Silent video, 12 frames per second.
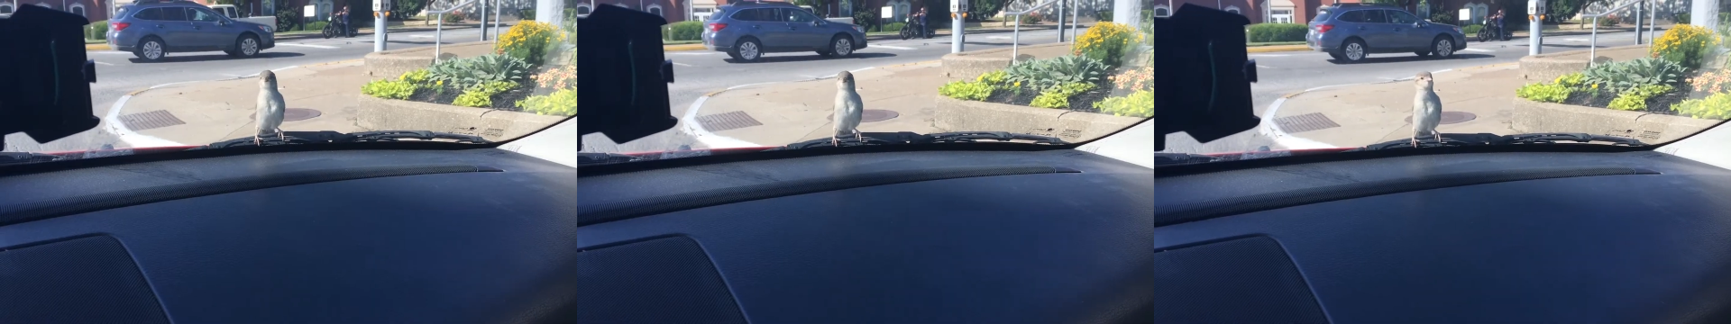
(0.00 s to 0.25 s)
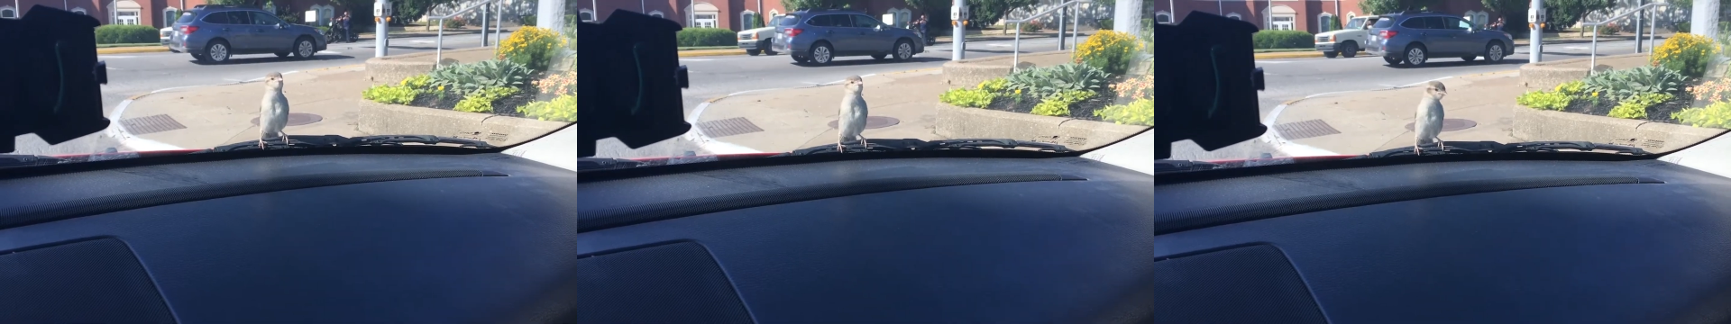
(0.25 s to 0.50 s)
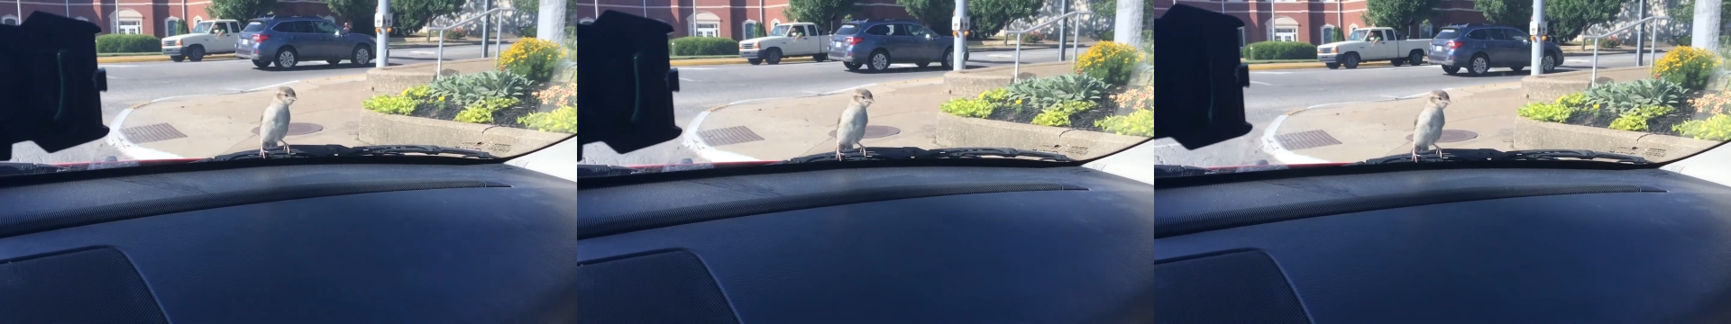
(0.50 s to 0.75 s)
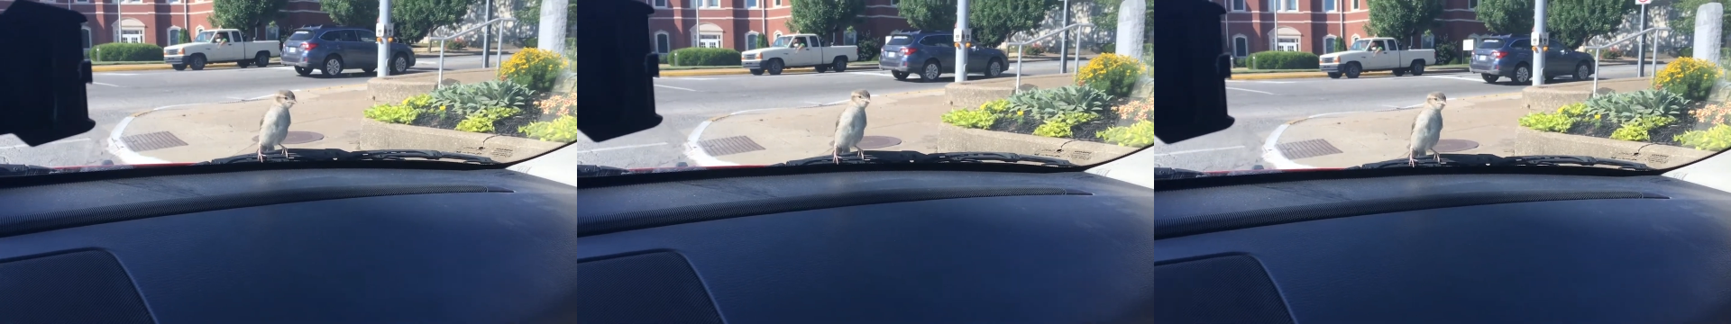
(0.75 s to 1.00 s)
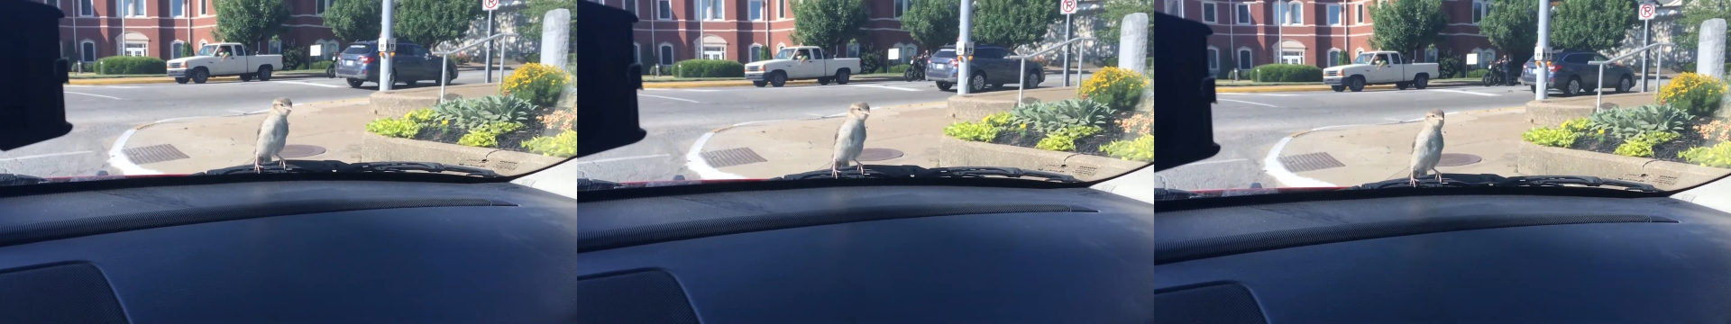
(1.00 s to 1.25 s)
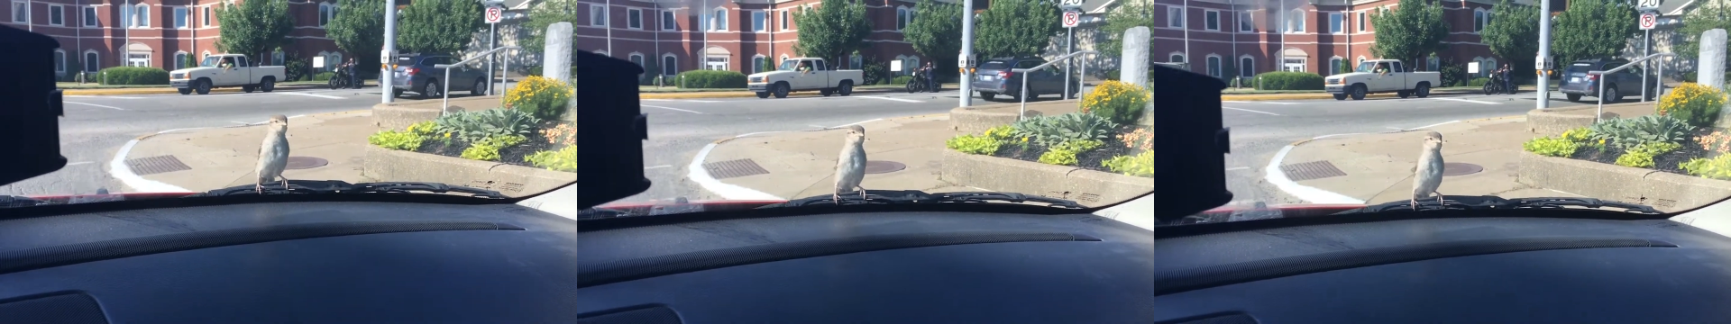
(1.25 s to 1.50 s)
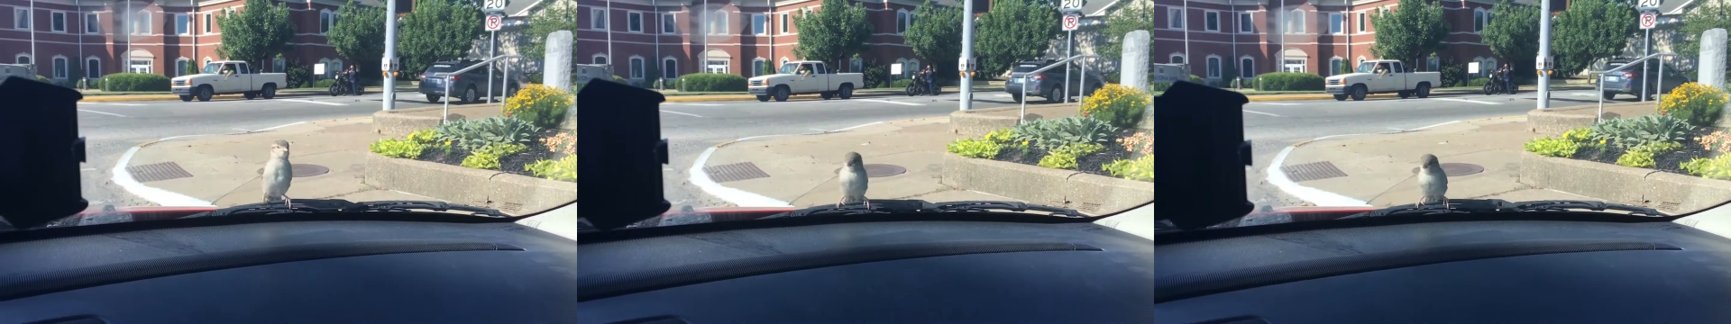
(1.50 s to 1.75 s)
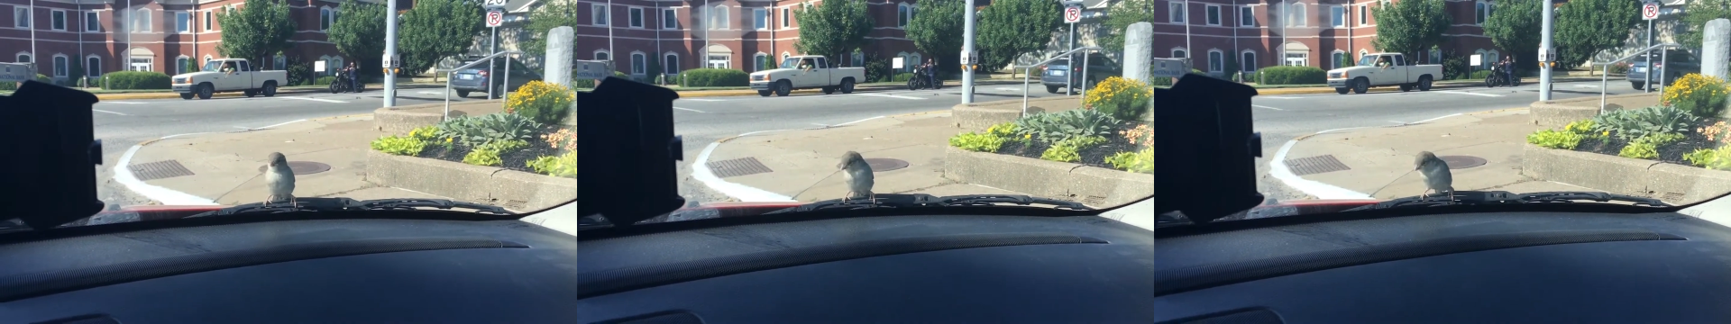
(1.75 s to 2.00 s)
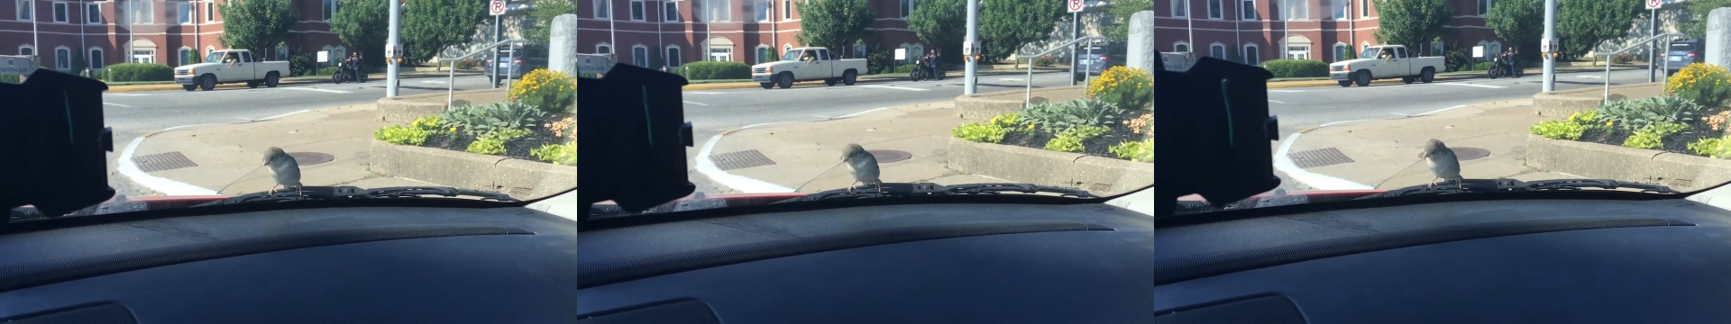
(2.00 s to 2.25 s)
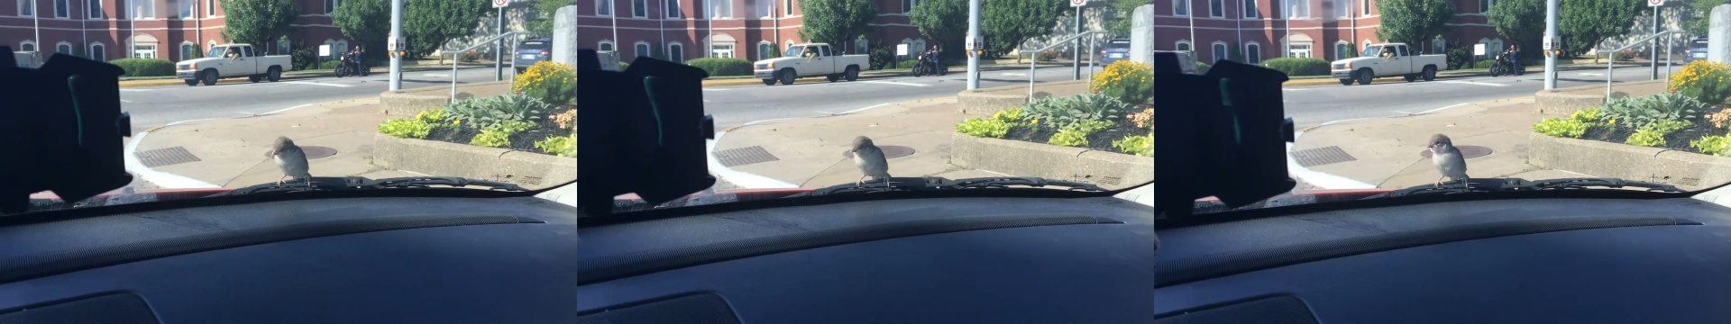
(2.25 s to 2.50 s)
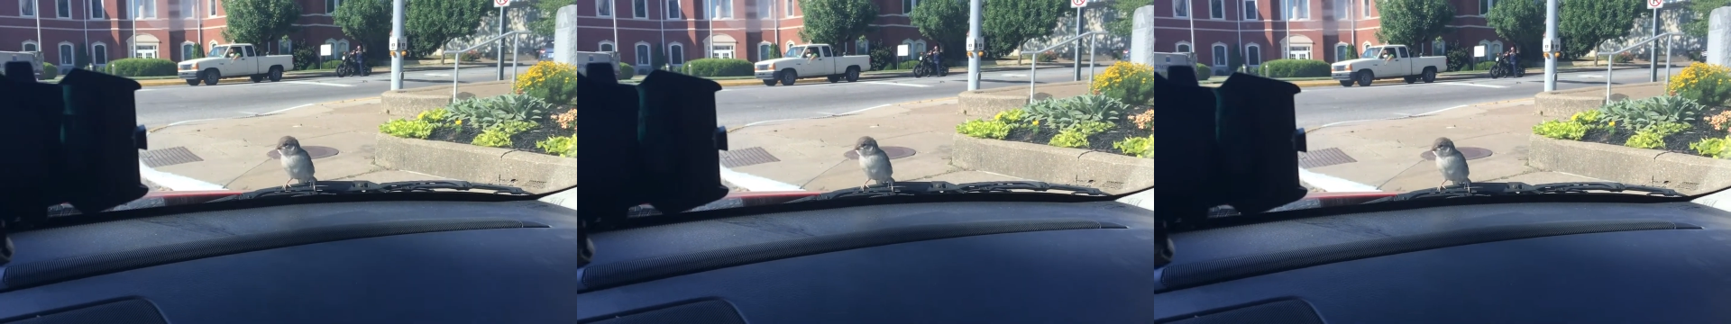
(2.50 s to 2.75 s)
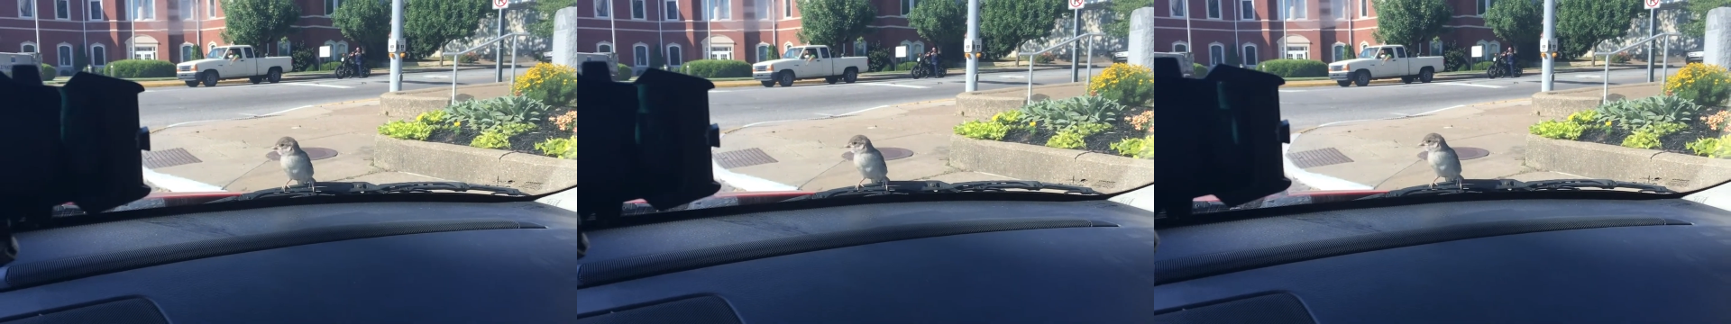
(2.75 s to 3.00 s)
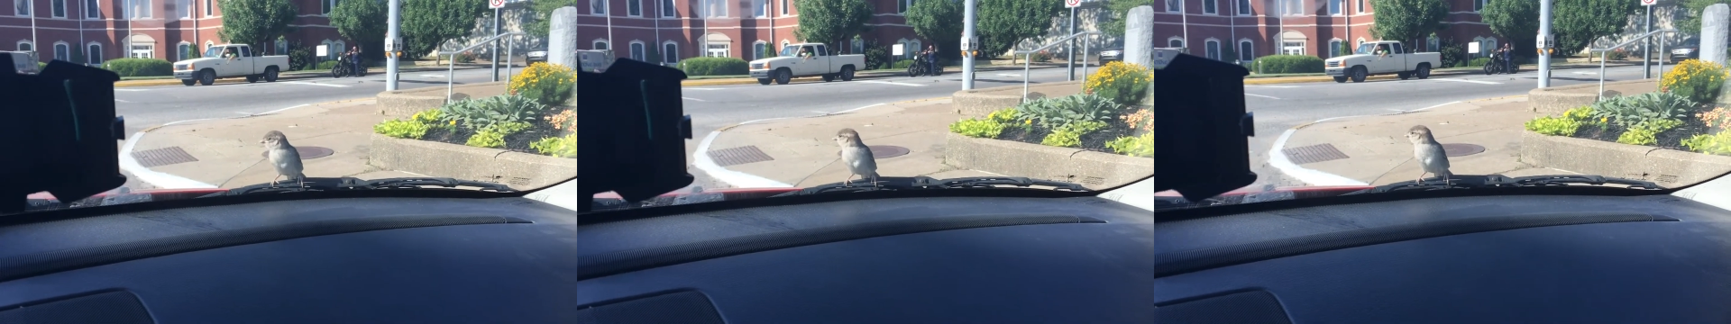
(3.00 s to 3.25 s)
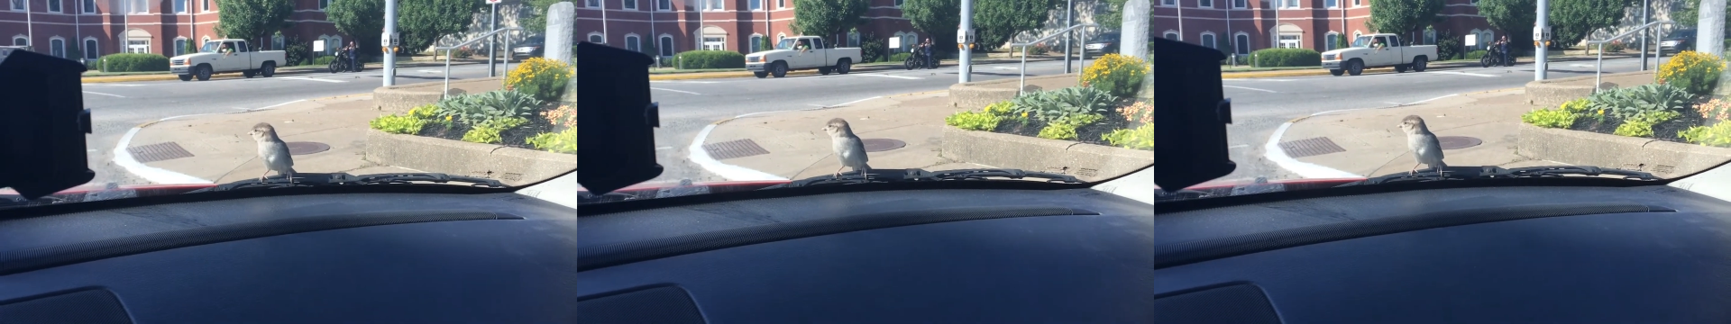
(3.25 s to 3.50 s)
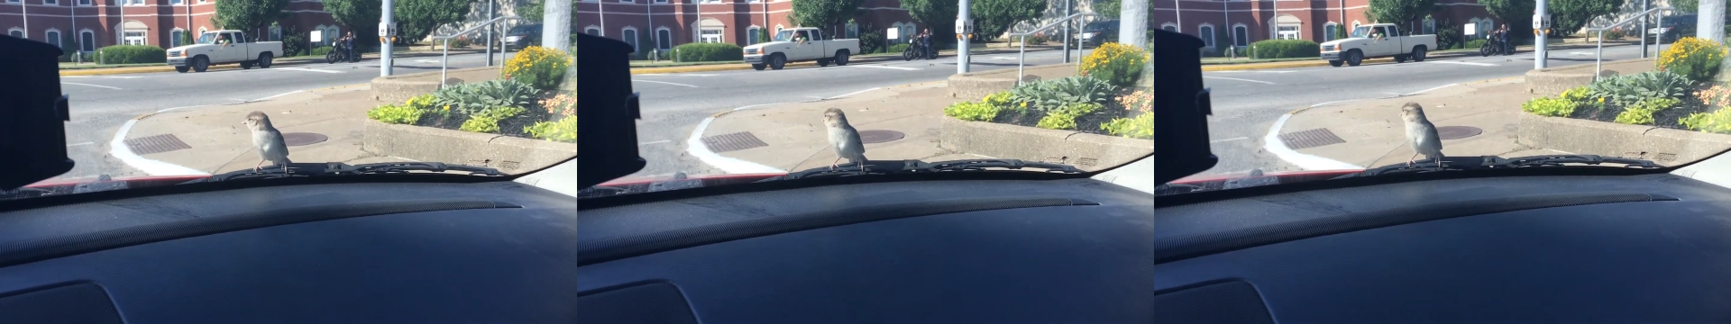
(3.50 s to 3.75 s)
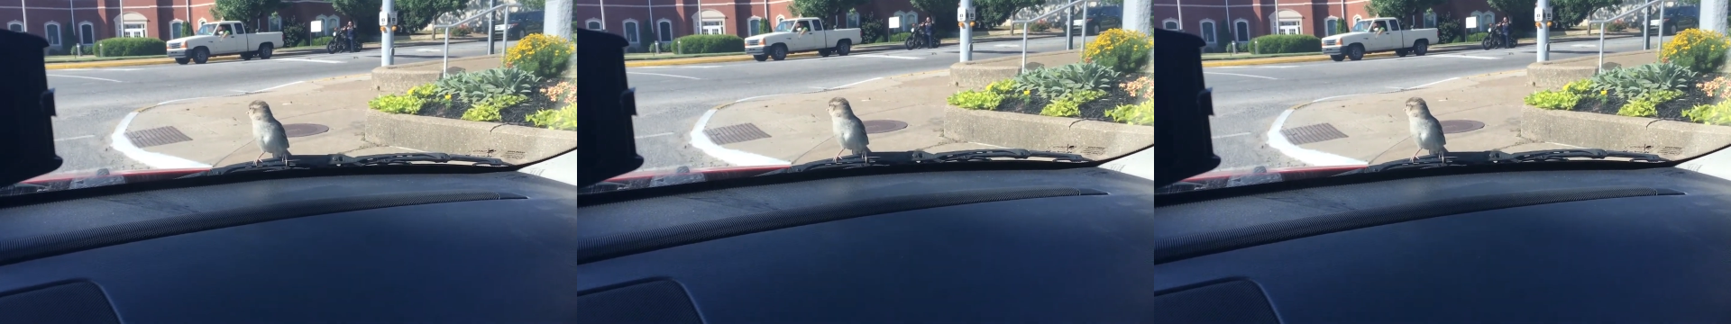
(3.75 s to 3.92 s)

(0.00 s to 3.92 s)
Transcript: Nobody's mouth can be seen.